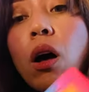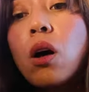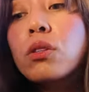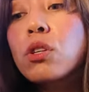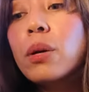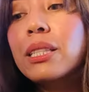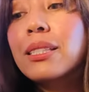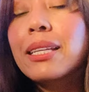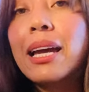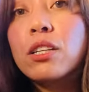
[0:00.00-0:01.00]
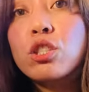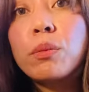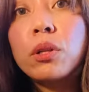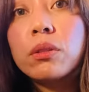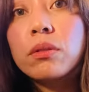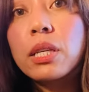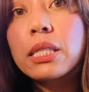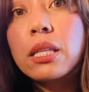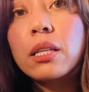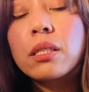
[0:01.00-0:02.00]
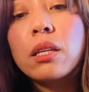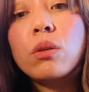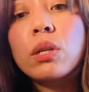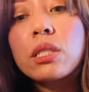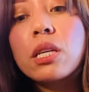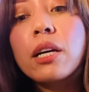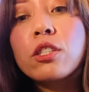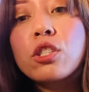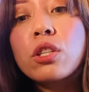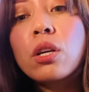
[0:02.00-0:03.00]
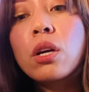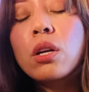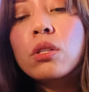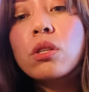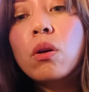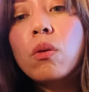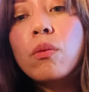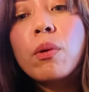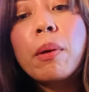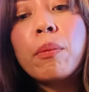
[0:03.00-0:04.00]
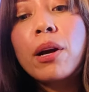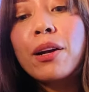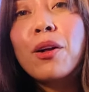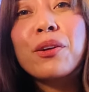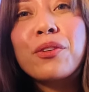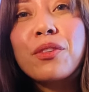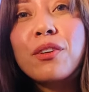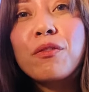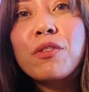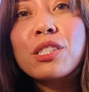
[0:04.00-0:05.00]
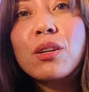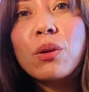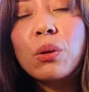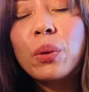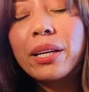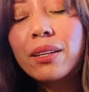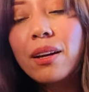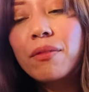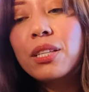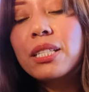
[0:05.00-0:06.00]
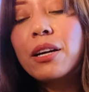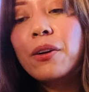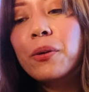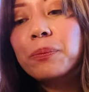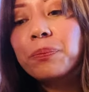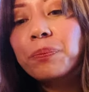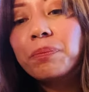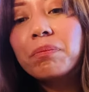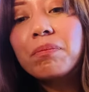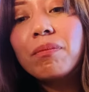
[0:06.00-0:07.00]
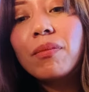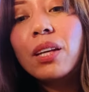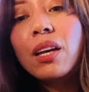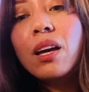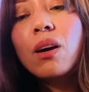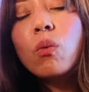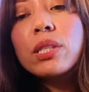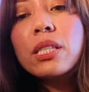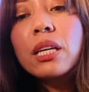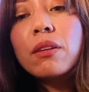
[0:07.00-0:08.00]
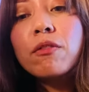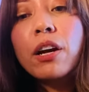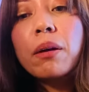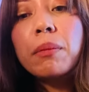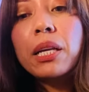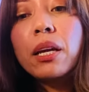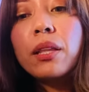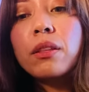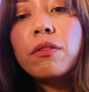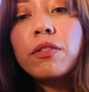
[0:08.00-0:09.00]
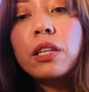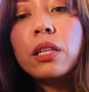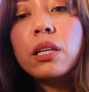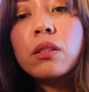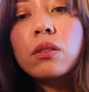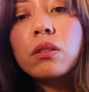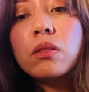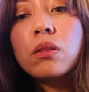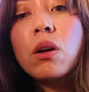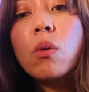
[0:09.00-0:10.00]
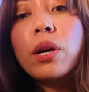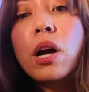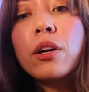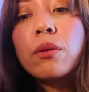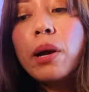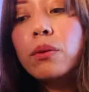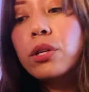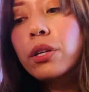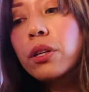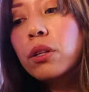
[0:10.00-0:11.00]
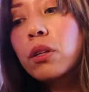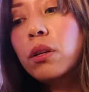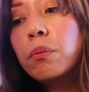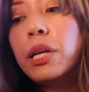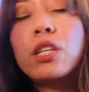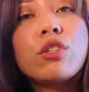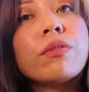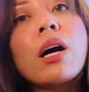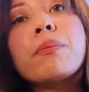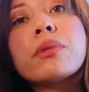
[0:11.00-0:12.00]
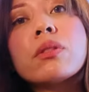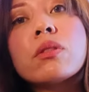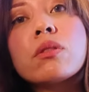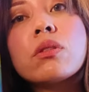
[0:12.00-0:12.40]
Also, it's tangible. It's things that you can touch. So remember, I call her the physical queen of the tarot. What's the environment and the feelings going on around her? Page of Cups.